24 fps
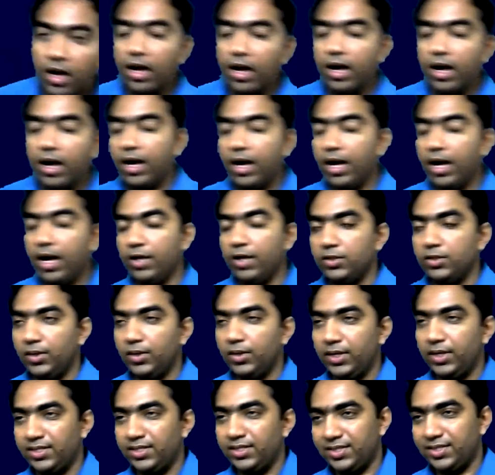Hello
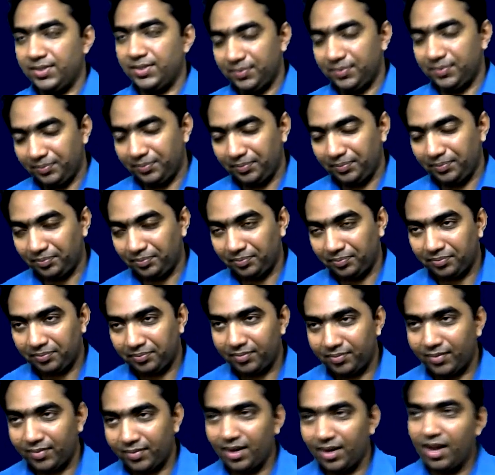students,
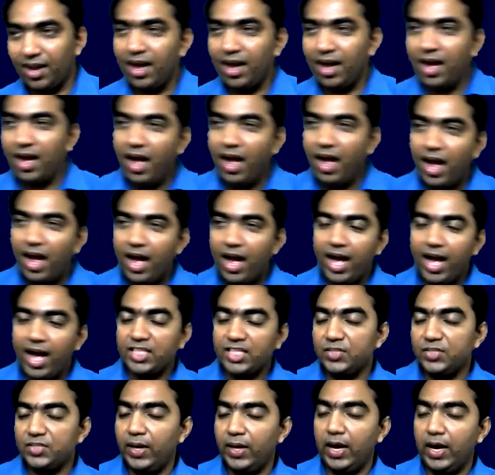as
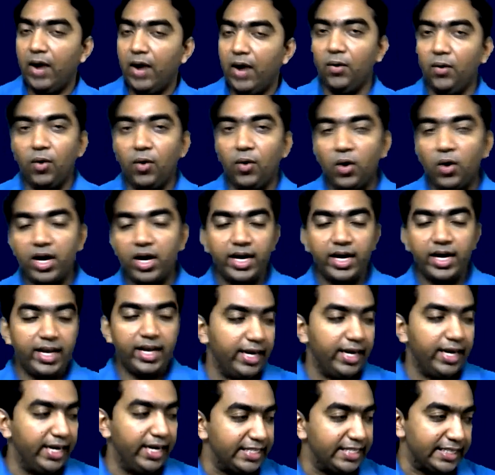we have already
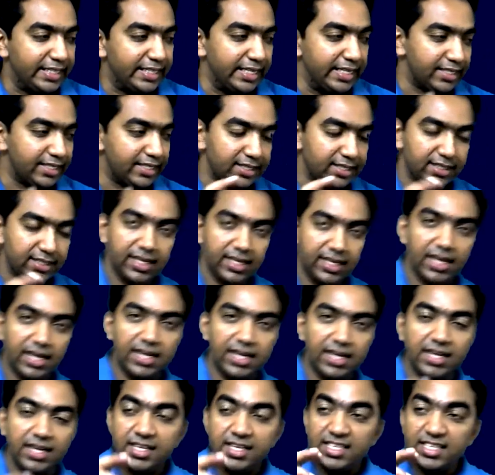discussed
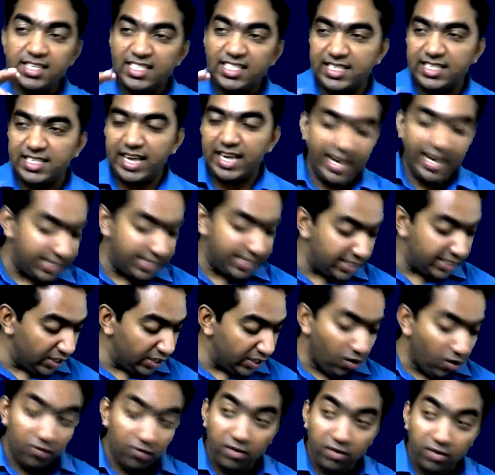the staging
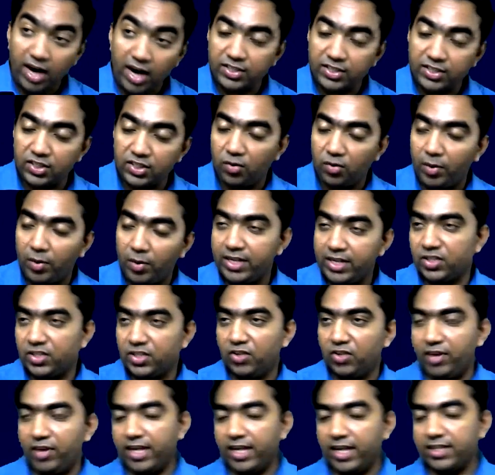of carcinoma
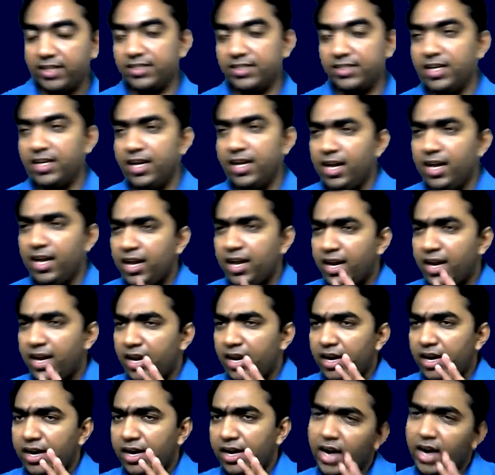esophagus,
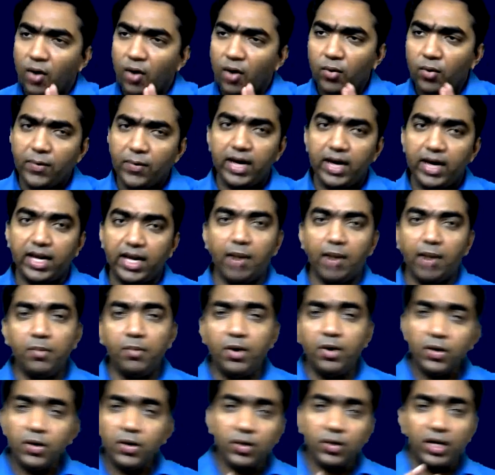now we will come
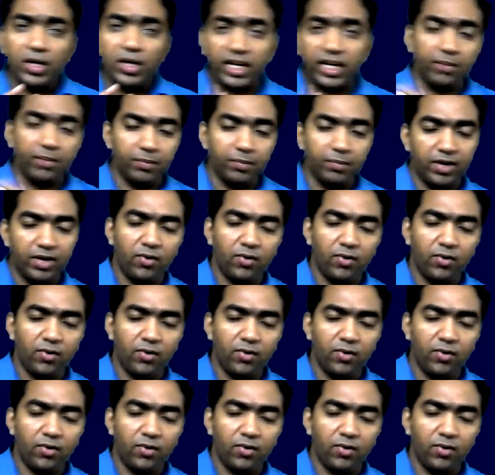to the treatment.